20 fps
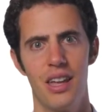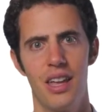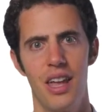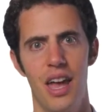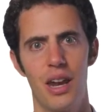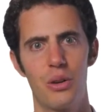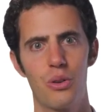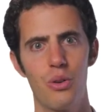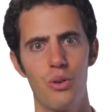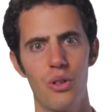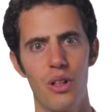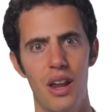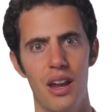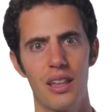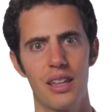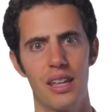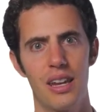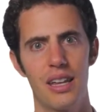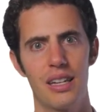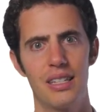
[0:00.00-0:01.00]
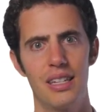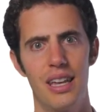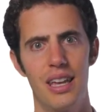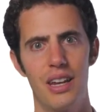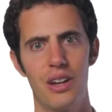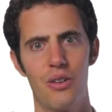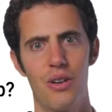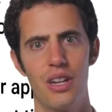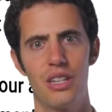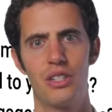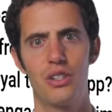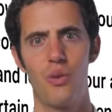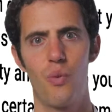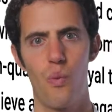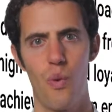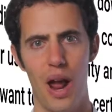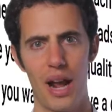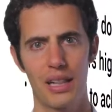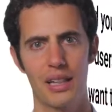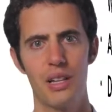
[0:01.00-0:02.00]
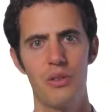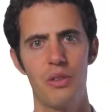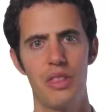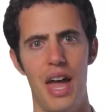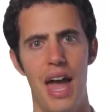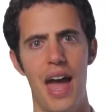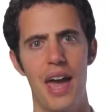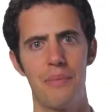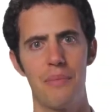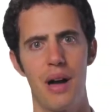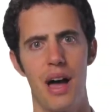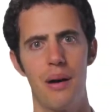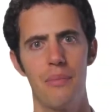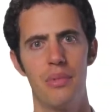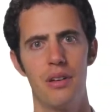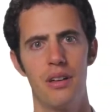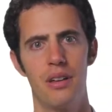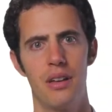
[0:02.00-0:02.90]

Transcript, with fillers: And Google Analytics integrates directly with AdMob,